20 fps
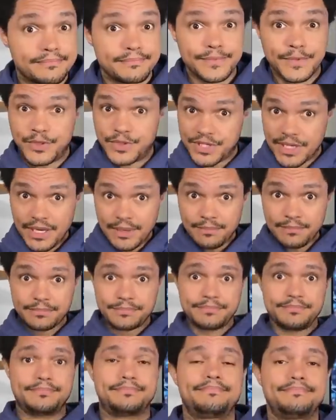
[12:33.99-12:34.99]
You see?
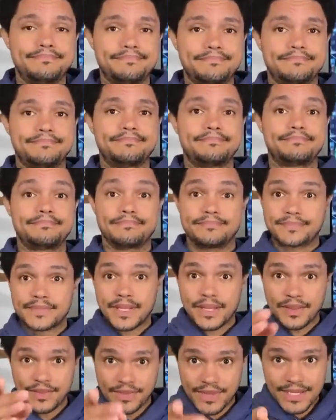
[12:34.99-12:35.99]

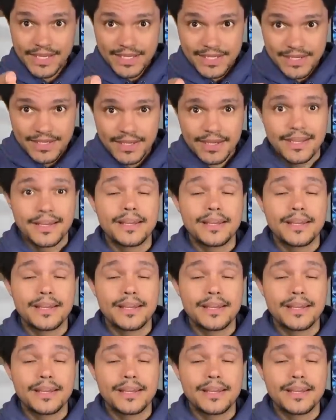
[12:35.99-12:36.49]
This